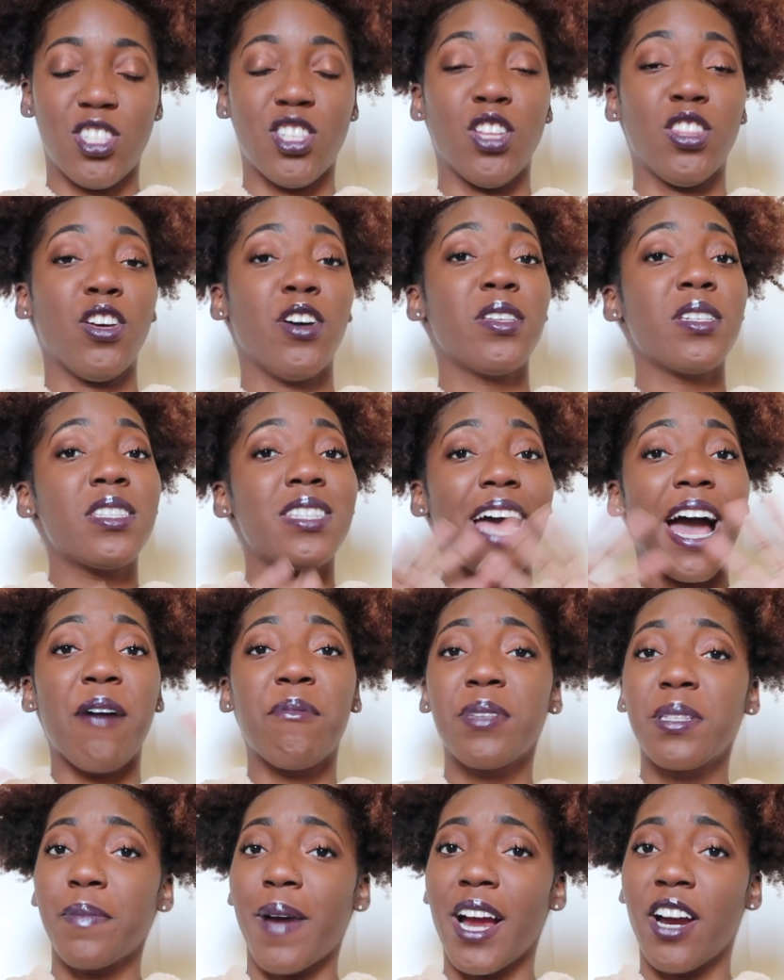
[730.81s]
So that
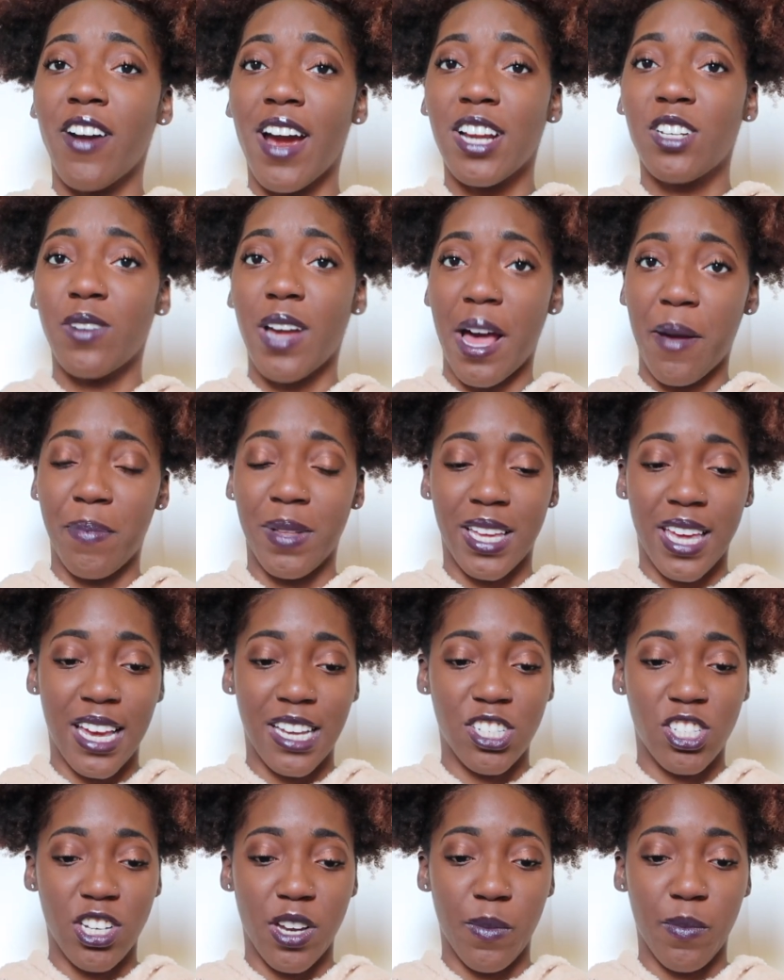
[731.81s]
was my graduate
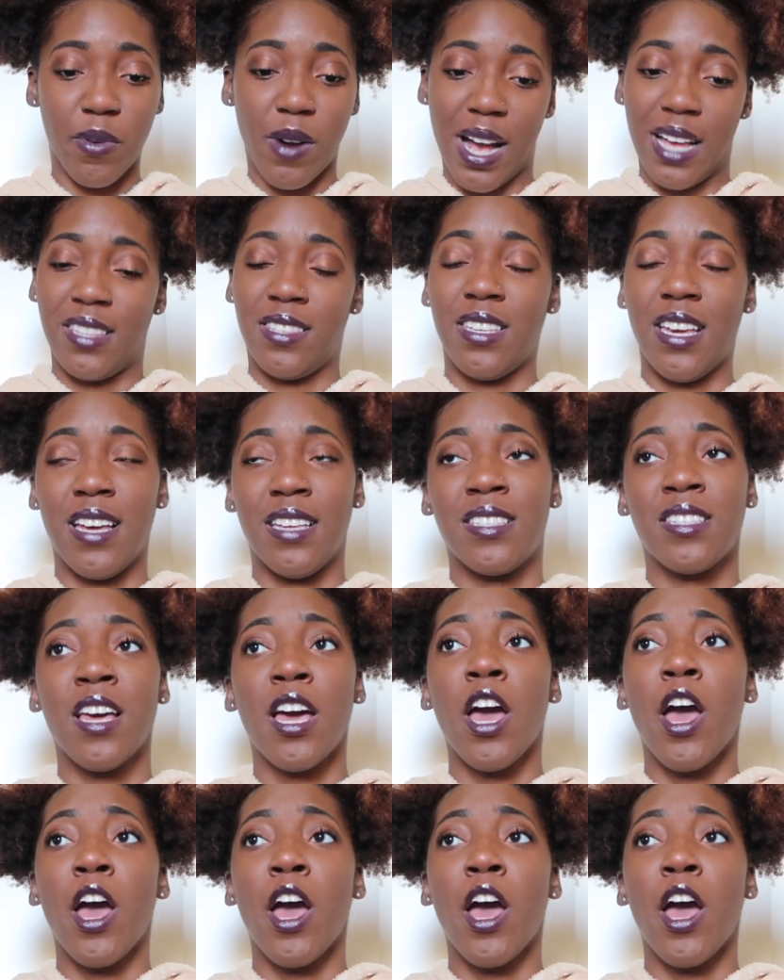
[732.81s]
application process.